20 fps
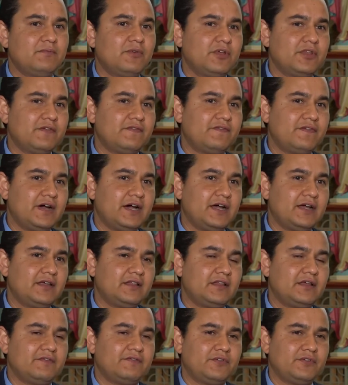
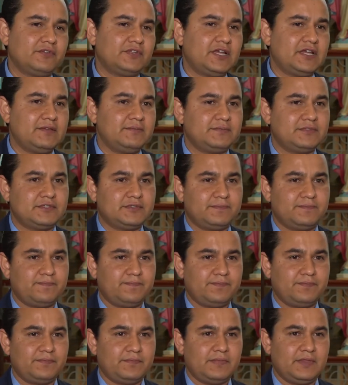modified a few times.
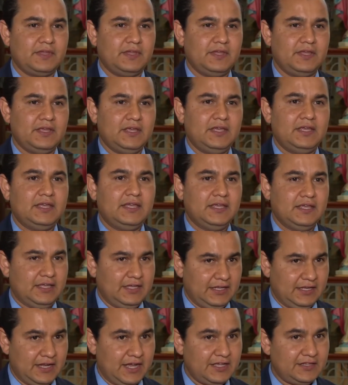
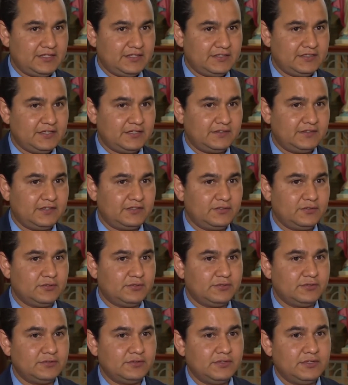In
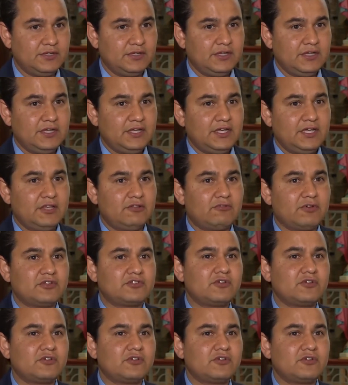1962, it was